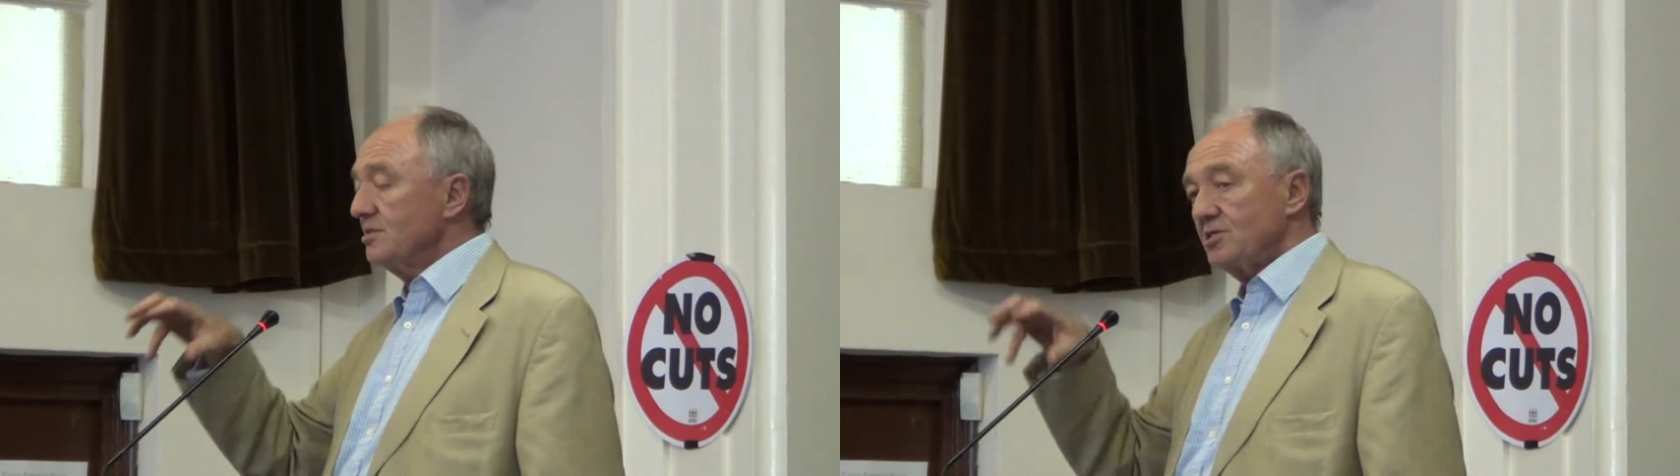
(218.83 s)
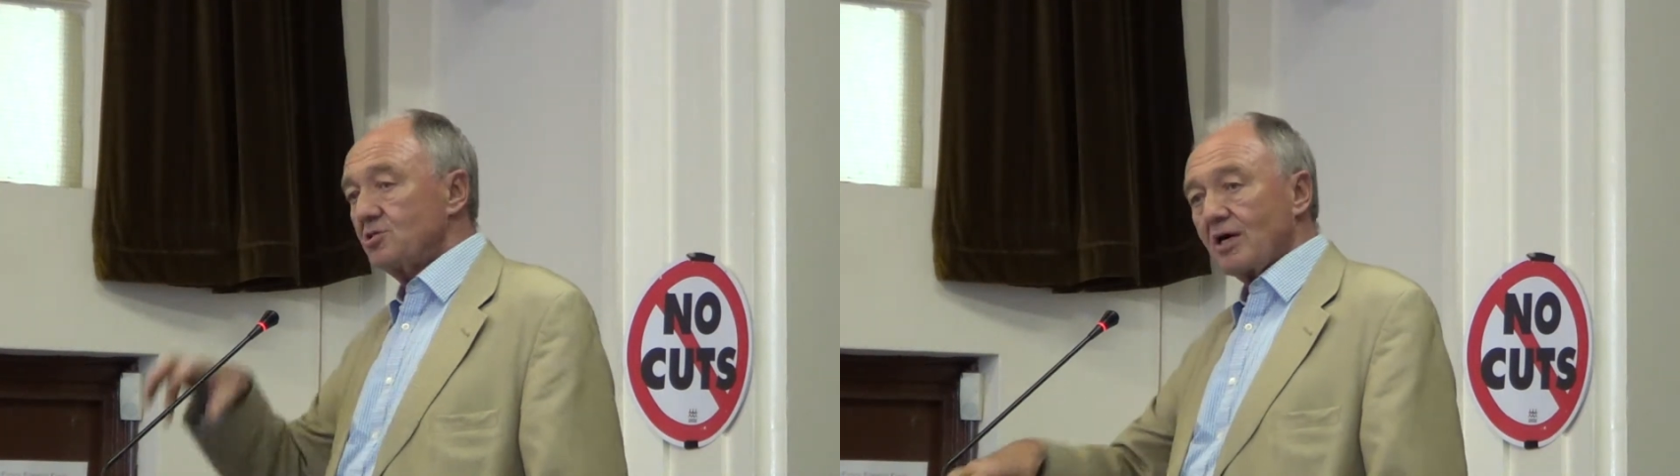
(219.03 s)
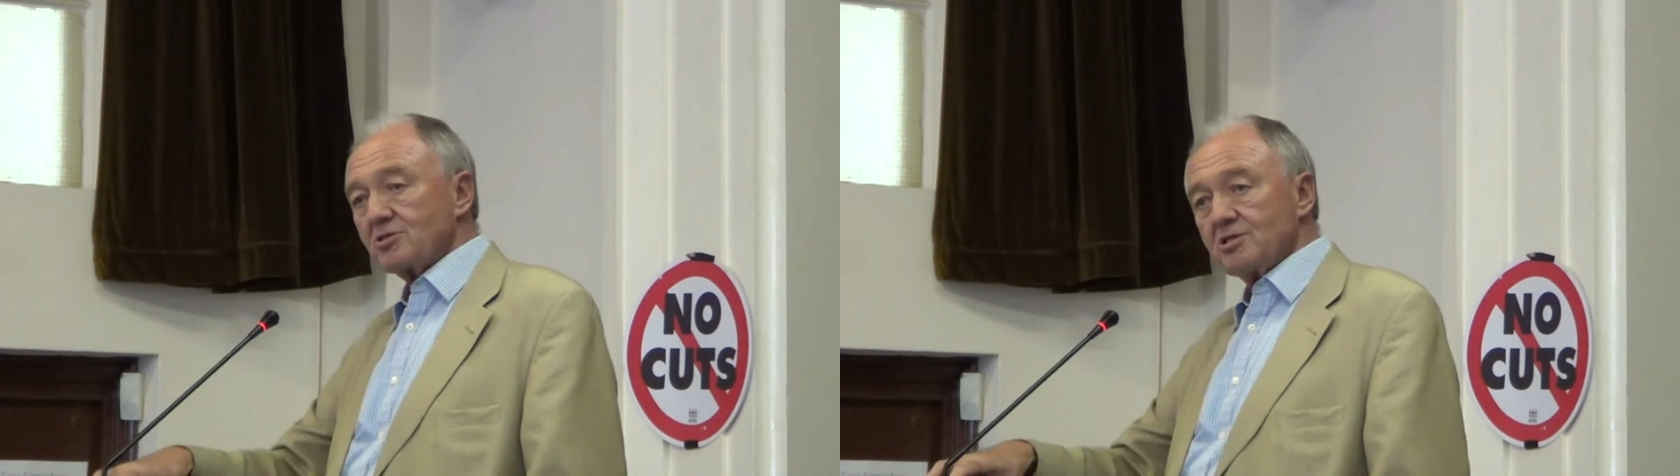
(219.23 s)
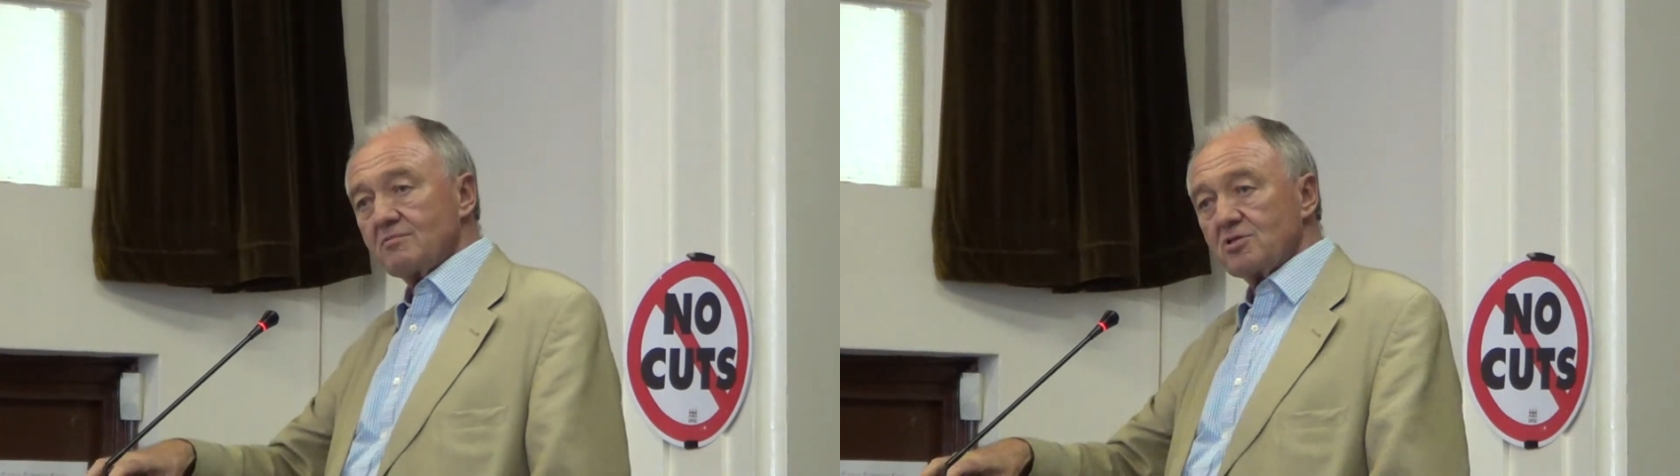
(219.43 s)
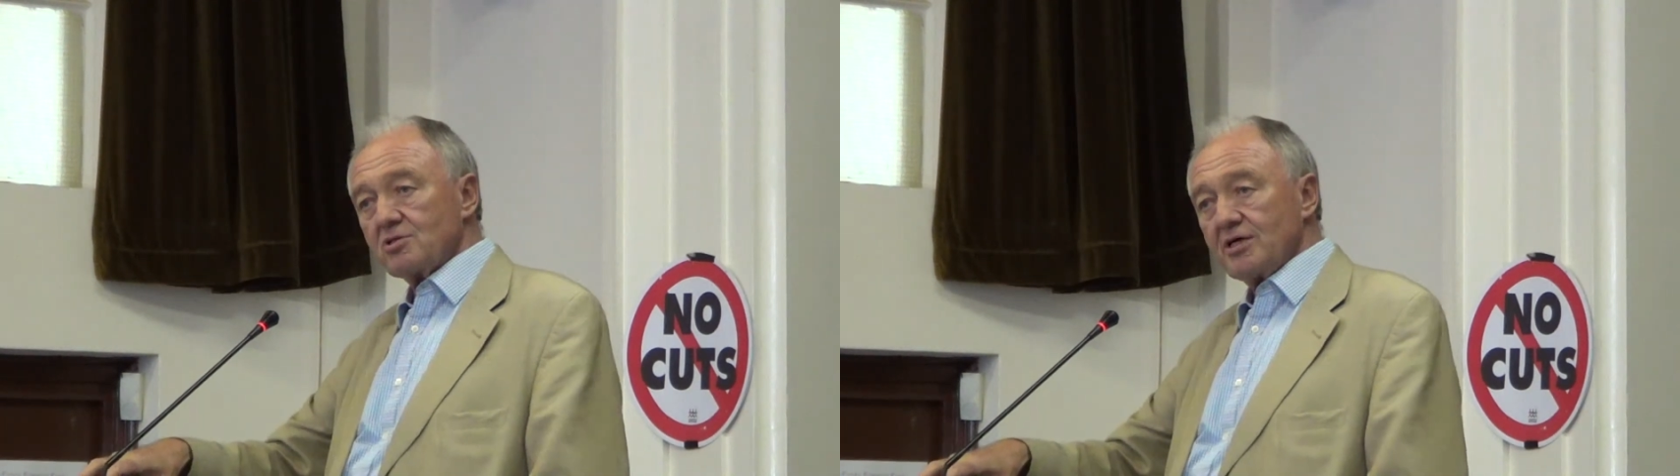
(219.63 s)
the destruction
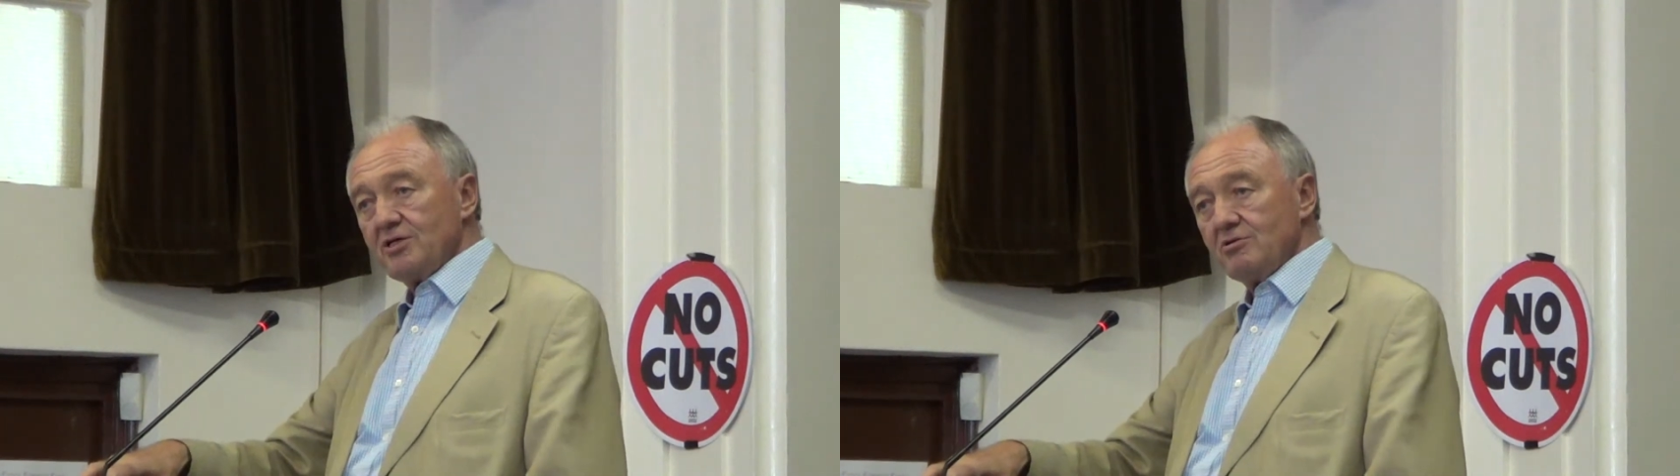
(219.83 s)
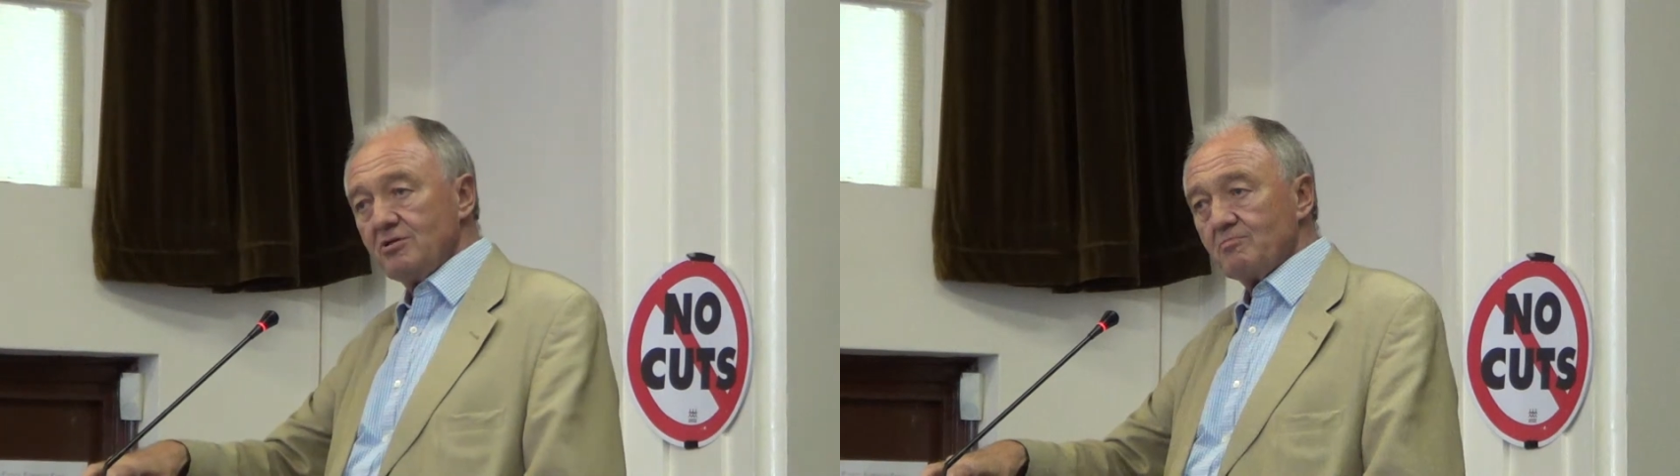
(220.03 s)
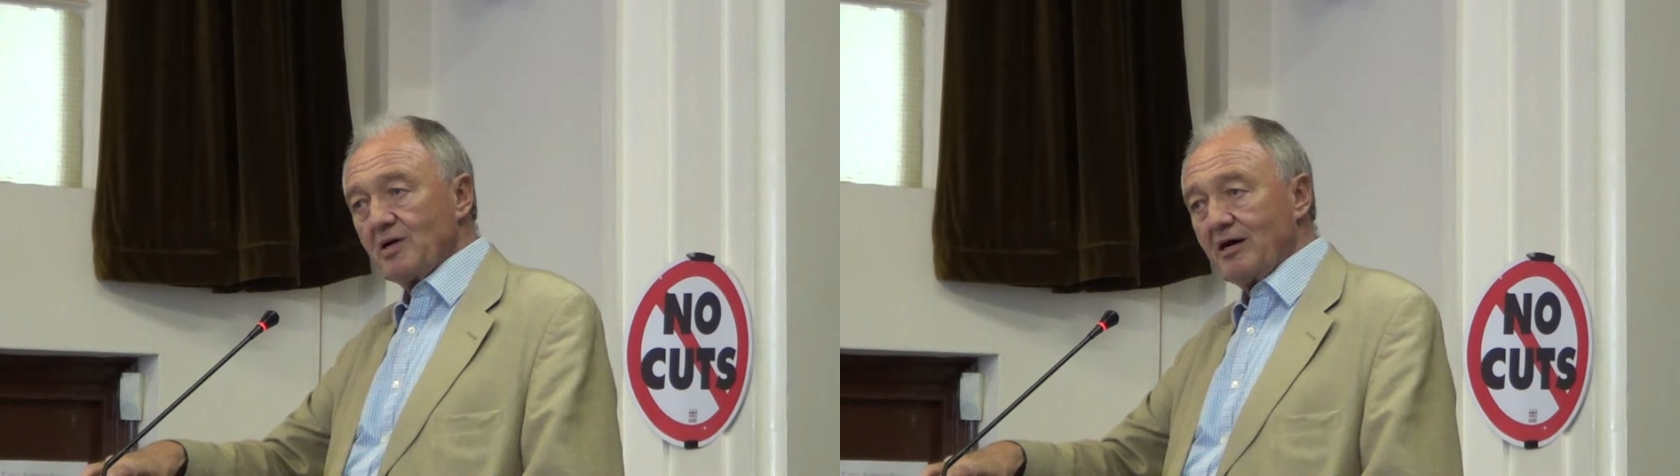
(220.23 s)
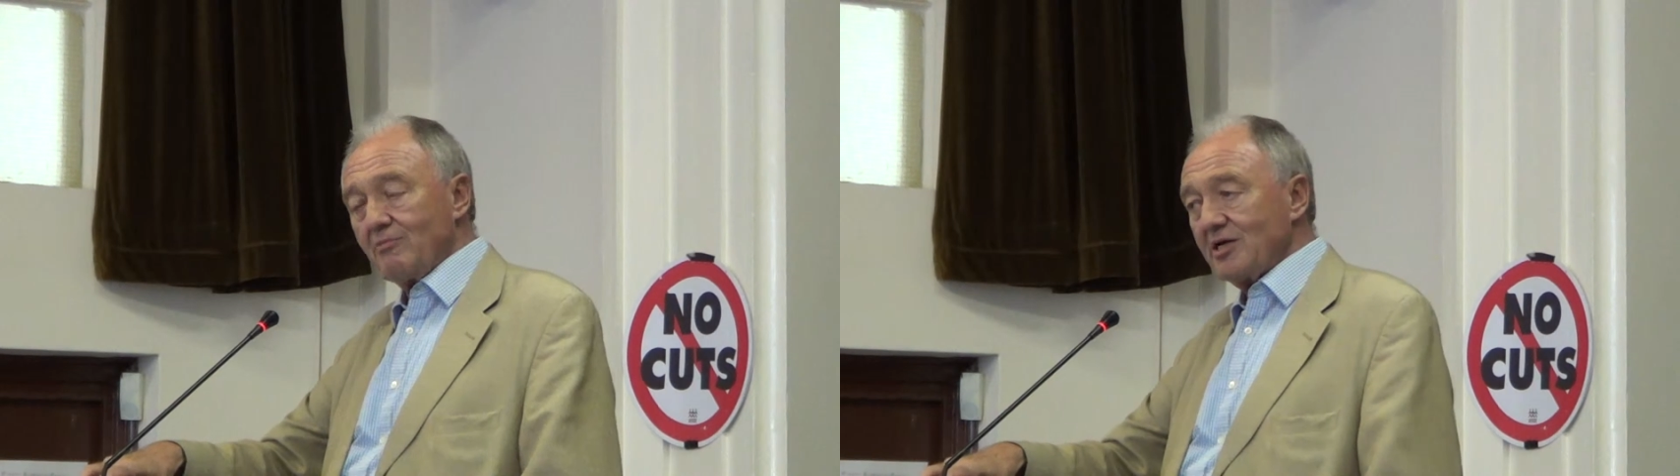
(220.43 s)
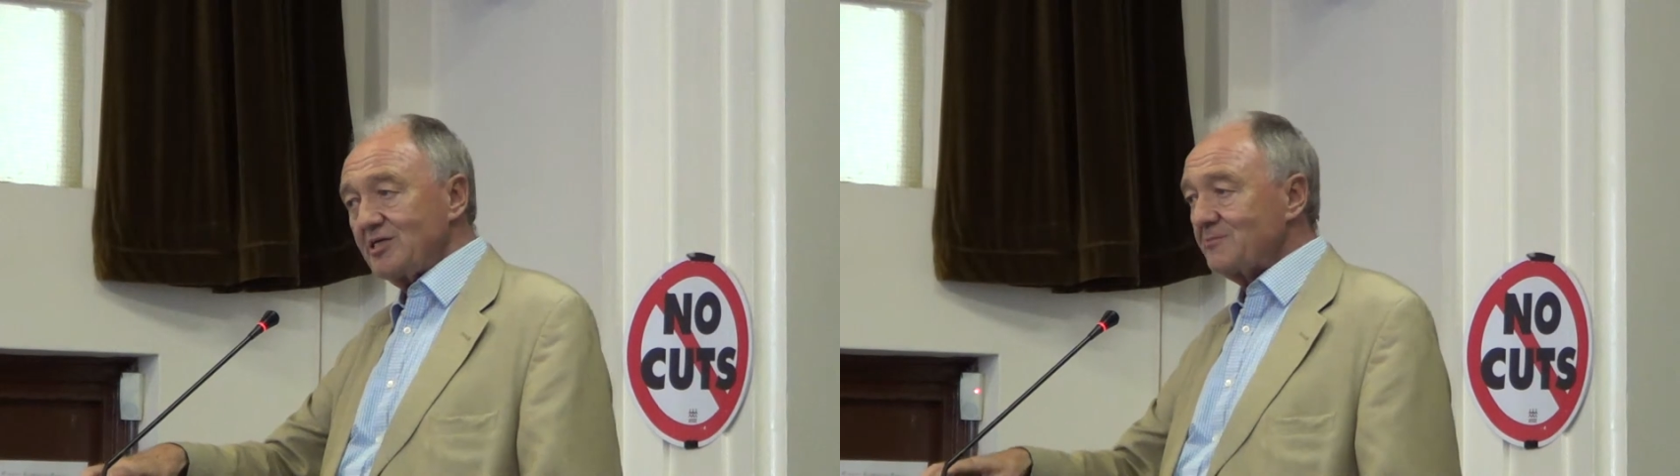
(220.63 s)
of the trade union
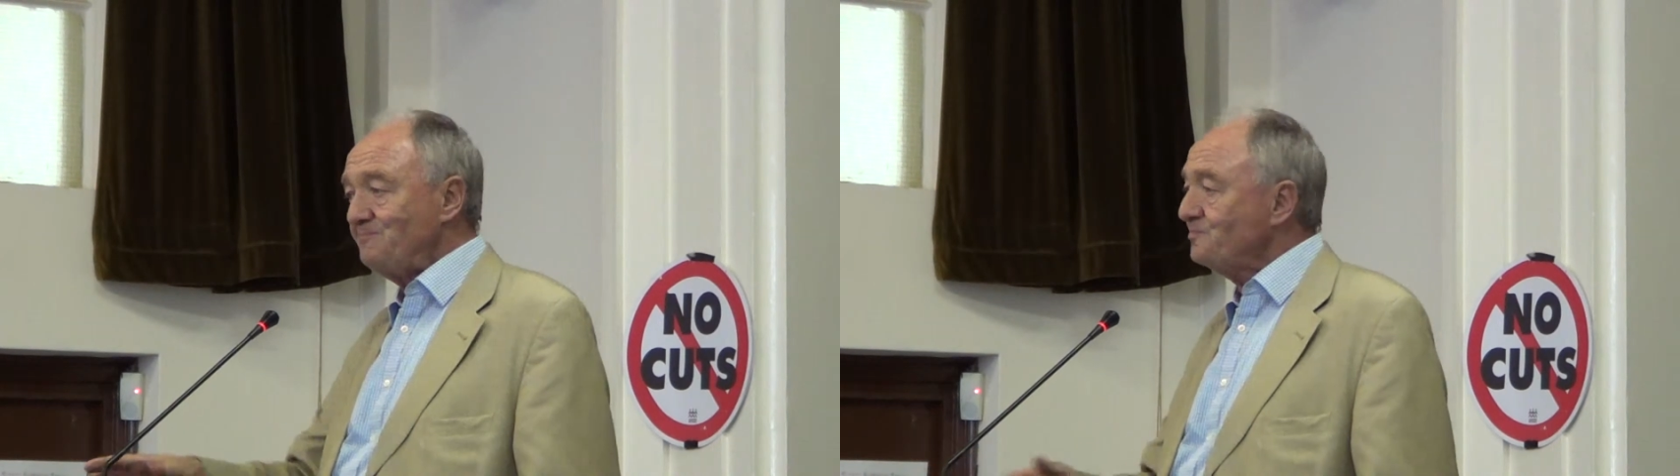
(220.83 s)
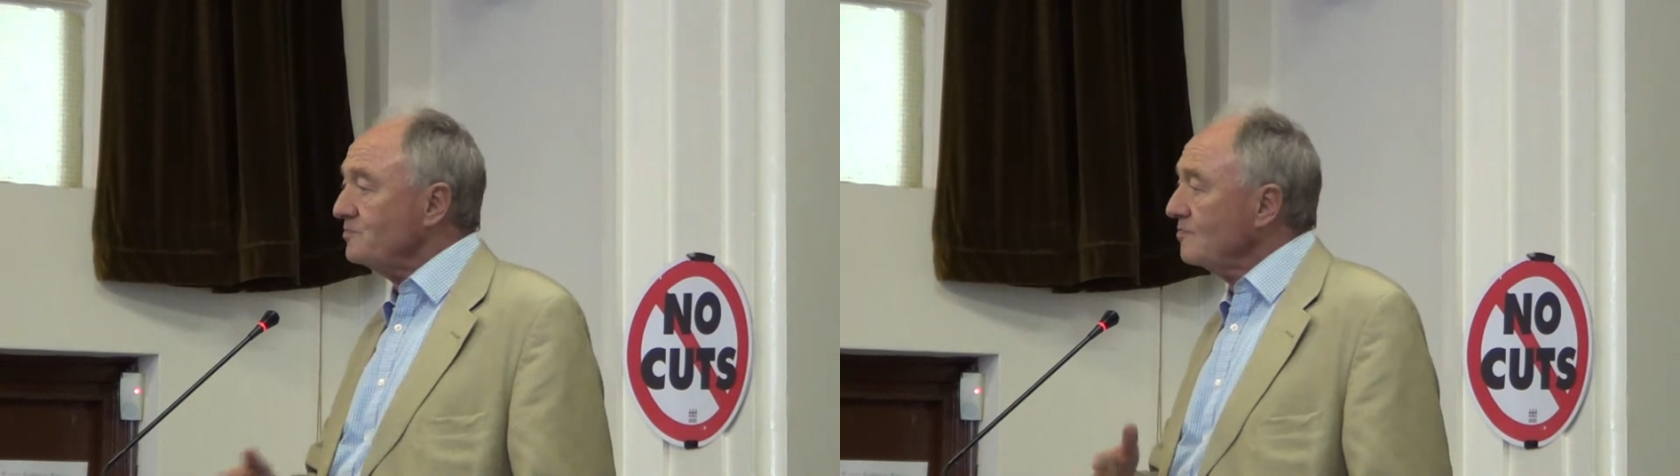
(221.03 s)
power base,